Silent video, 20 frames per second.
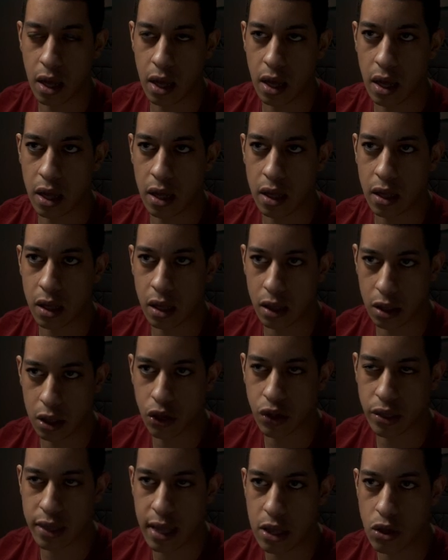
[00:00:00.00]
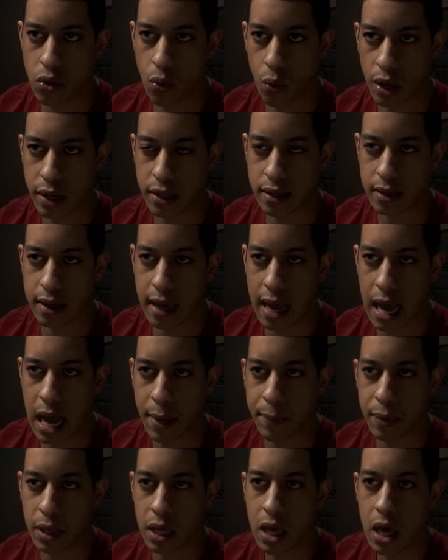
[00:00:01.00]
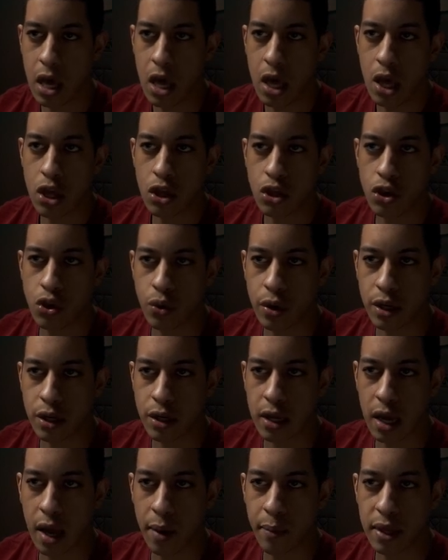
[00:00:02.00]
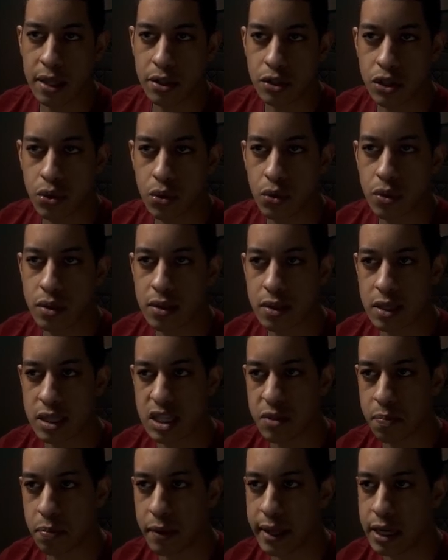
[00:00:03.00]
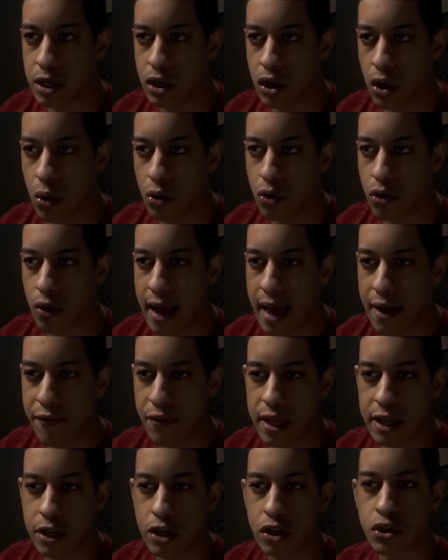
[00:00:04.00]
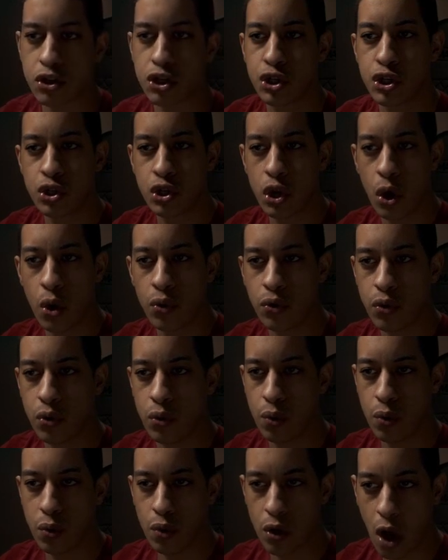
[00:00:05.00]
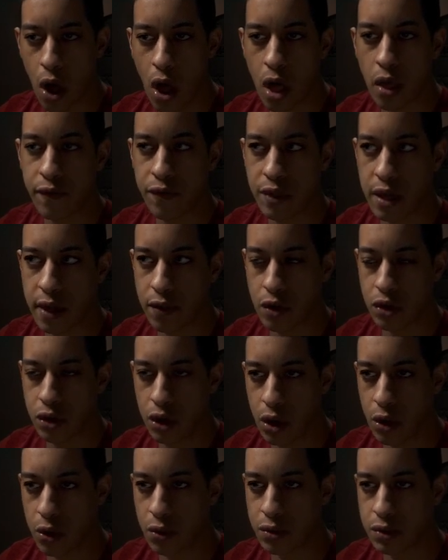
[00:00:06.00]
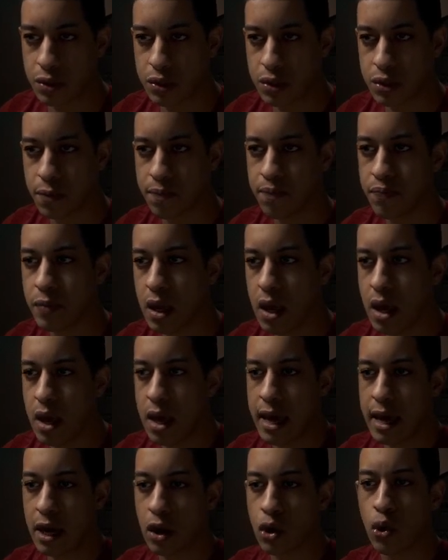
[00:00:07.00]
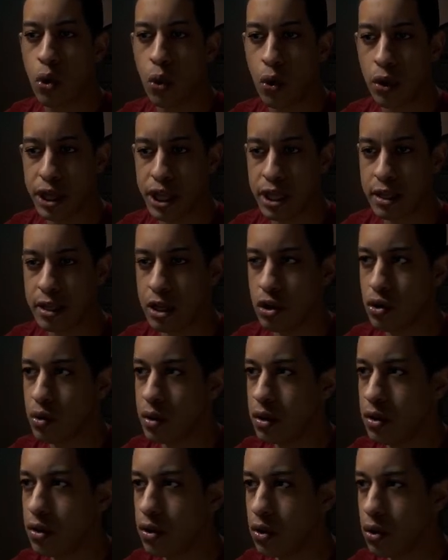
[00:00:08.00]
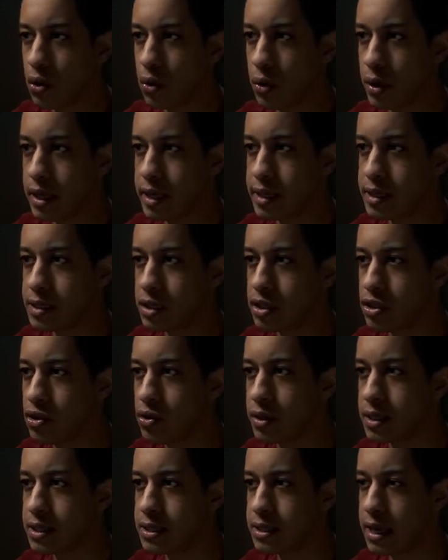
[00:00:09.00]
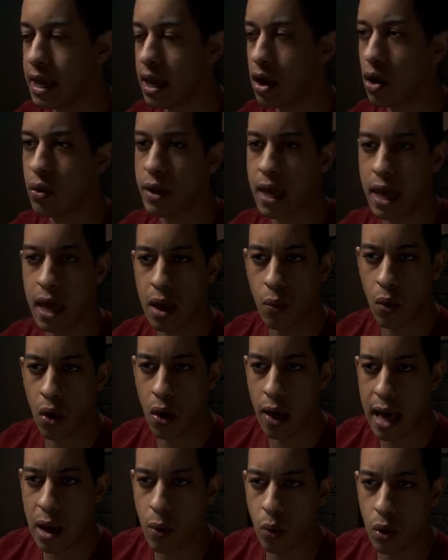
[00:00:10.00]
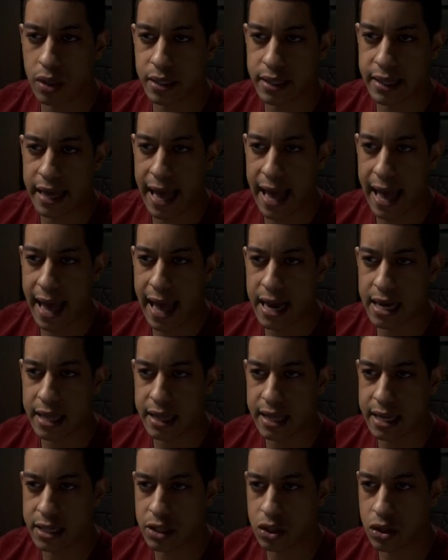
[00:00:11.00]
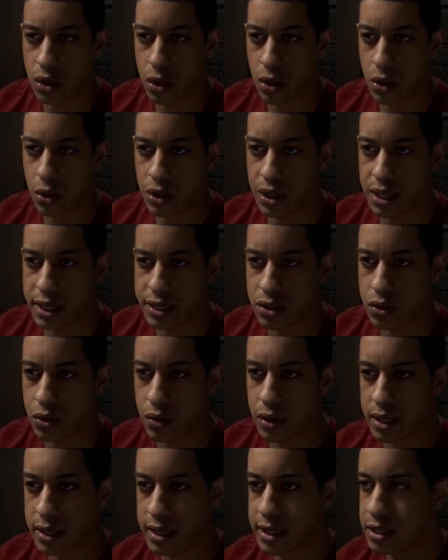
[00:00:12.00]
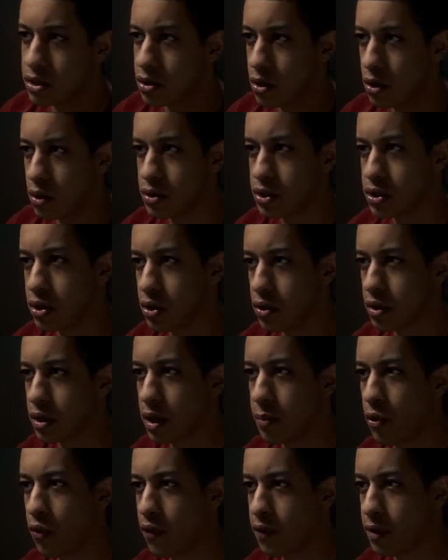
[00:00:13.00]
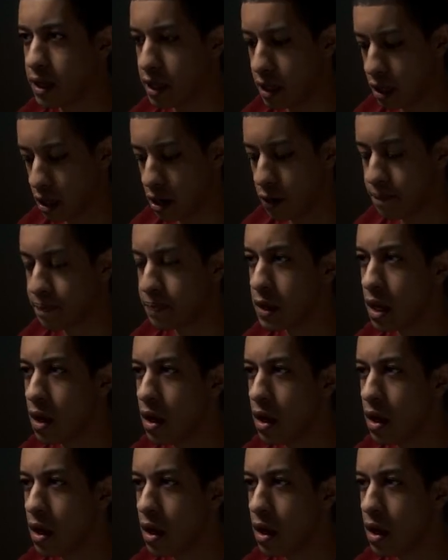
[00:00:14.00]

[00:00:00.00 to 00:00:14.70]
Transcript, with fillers: uh, look that you wanted to copy. You could come into displayed node graph and it'll show you all of the other nodes. And a cool thing that you can do is you can say, okay, well, I want to add this node, this node, and this node. So you come over here,